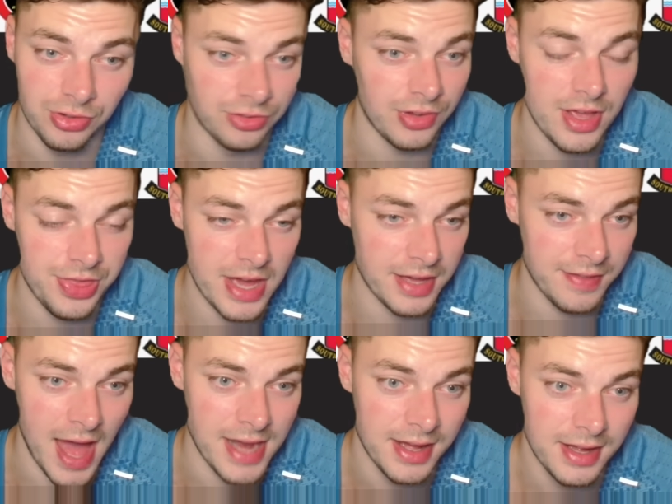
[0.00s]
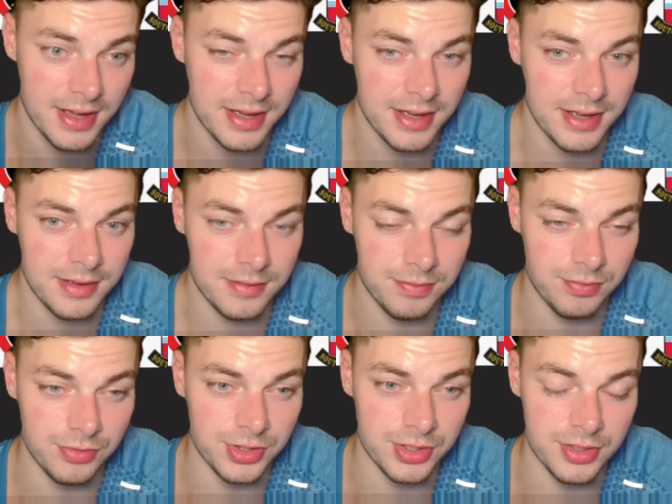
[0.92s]
So you think then,
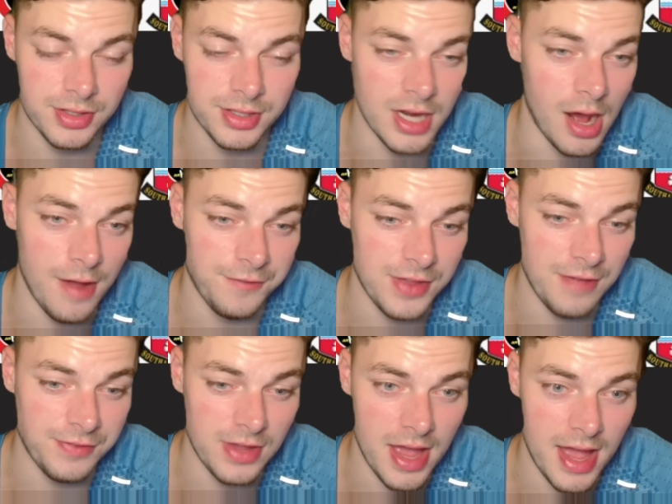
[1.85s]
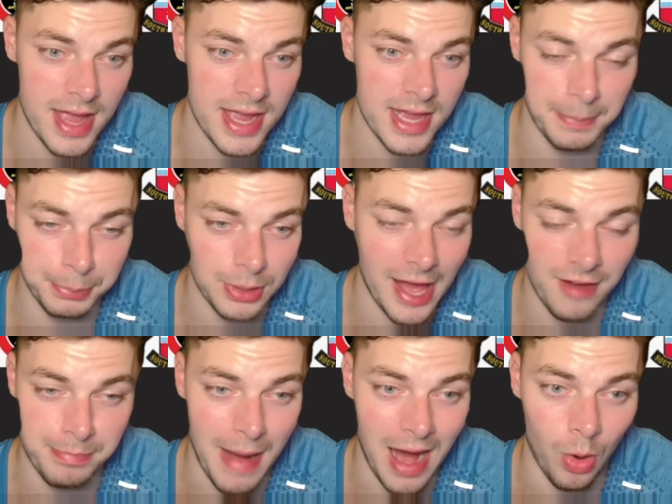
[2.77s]
if you're in a playoff
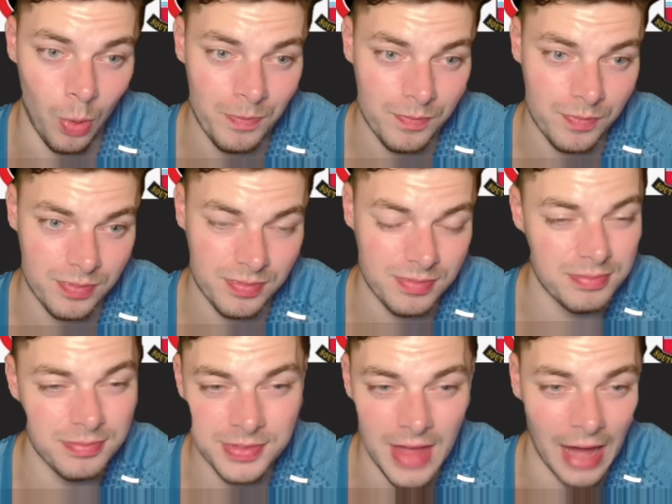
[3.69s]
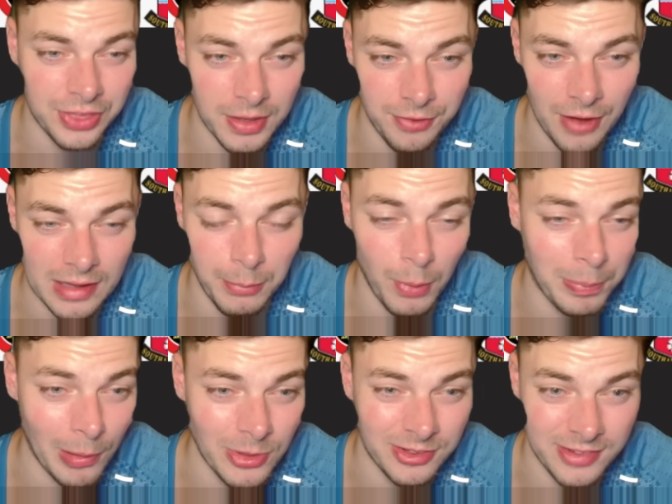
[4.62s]
battle, I think Frank Lampard will
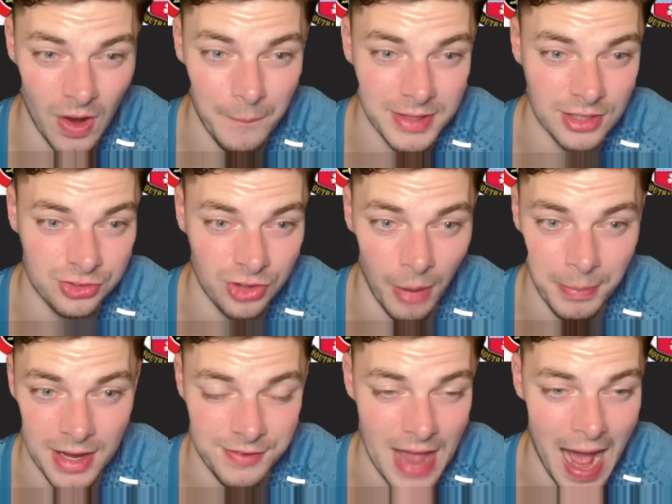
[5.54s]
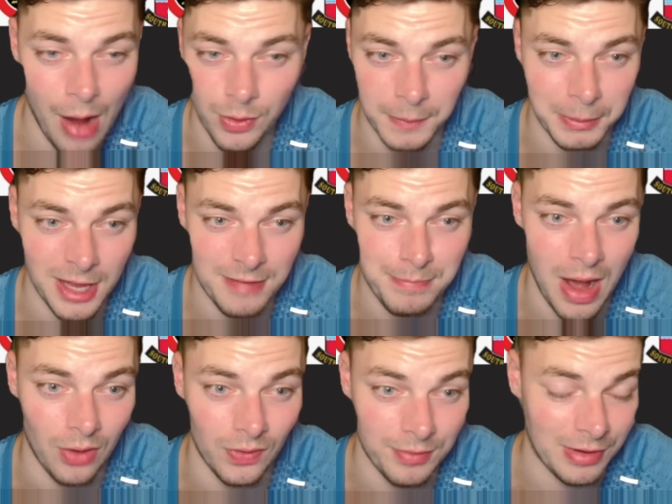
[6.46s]
probably still be in the job. But then if you're out of the playoff
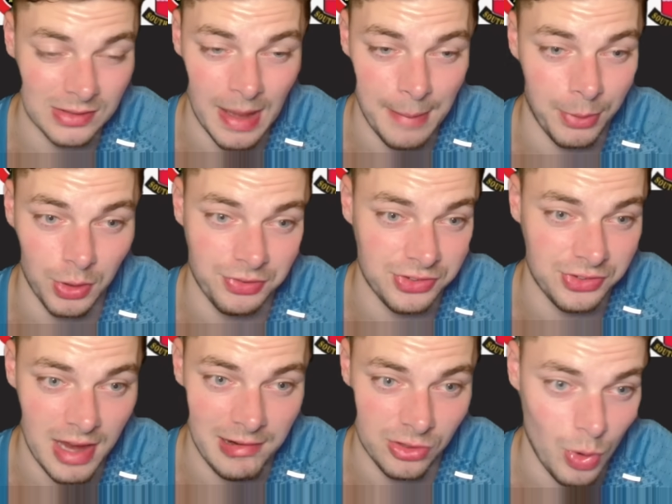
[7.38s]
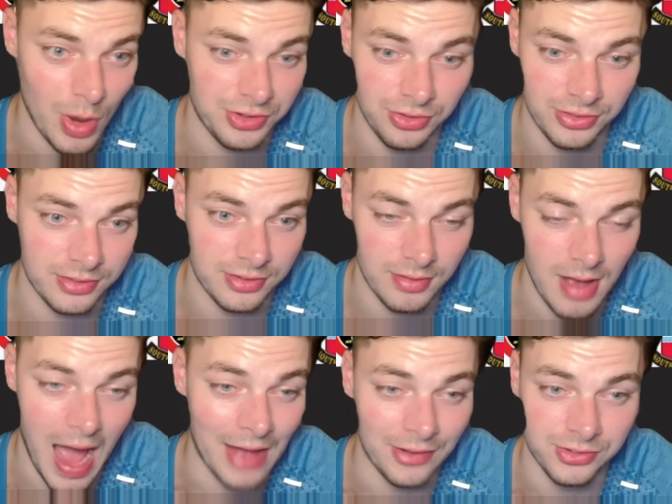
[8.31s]
battle, then Frank Lampard will have serious questions
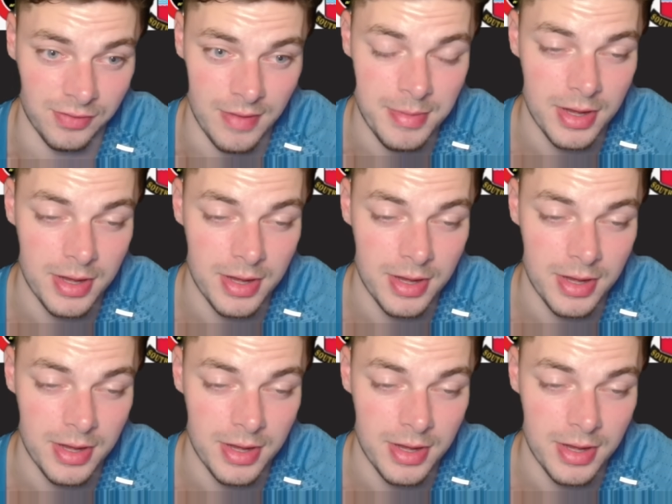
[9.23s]
asked of him.